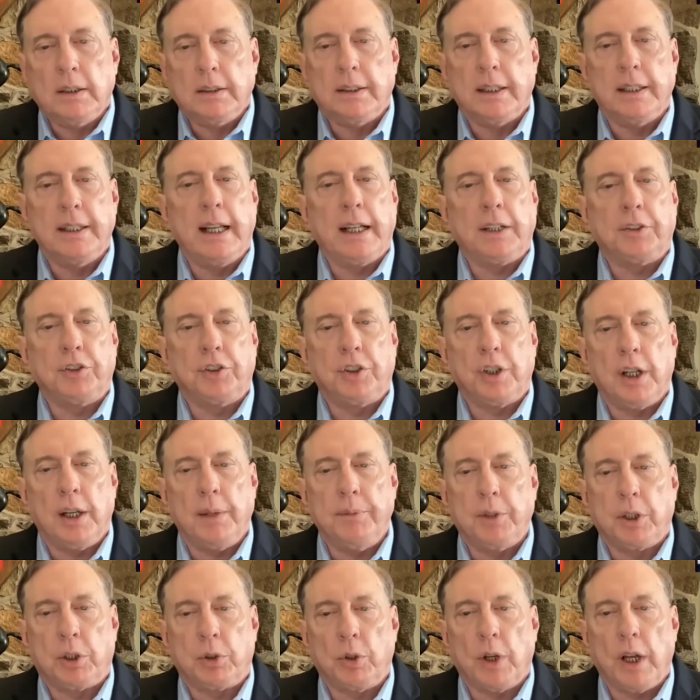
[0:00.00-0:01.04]
The next
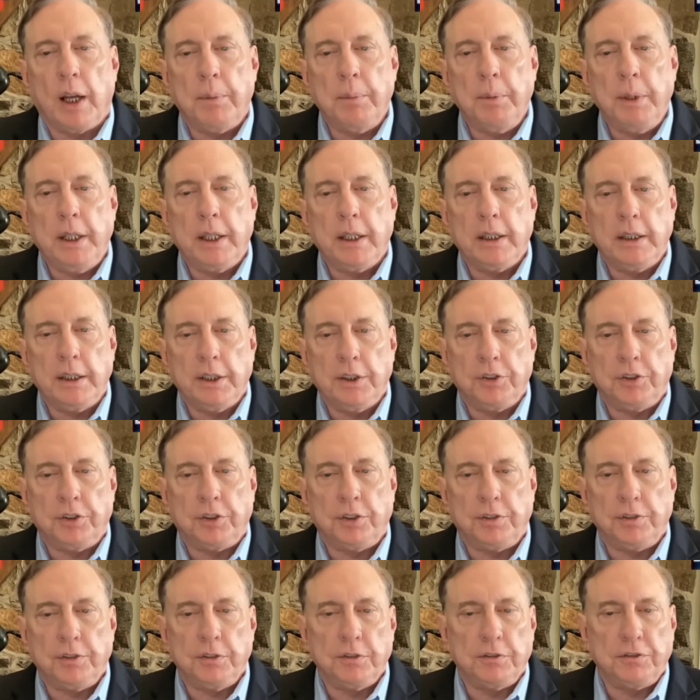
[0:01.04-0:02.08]
time the Crimea
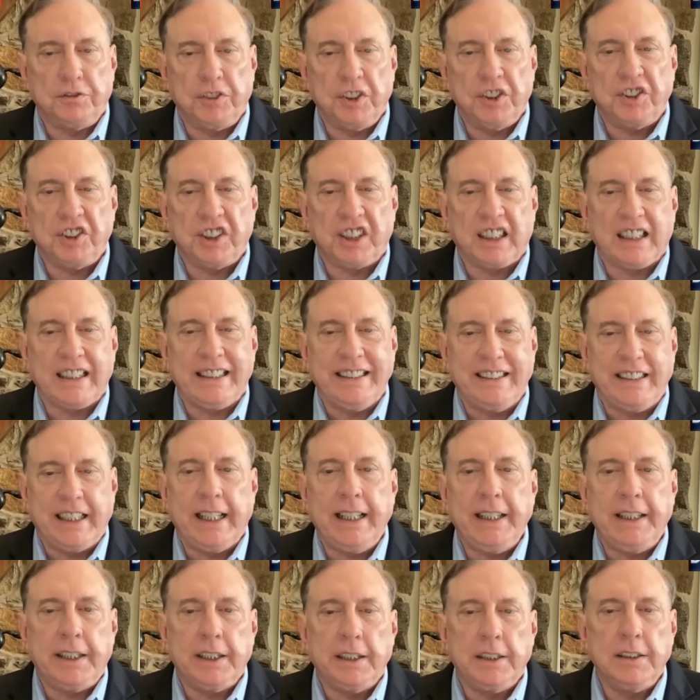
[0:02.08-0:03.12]
is physically
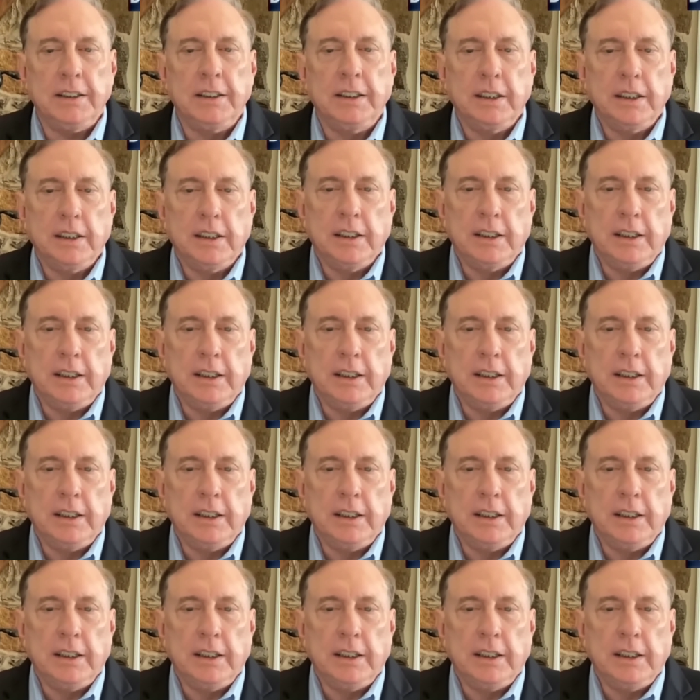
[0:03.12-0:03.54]
taken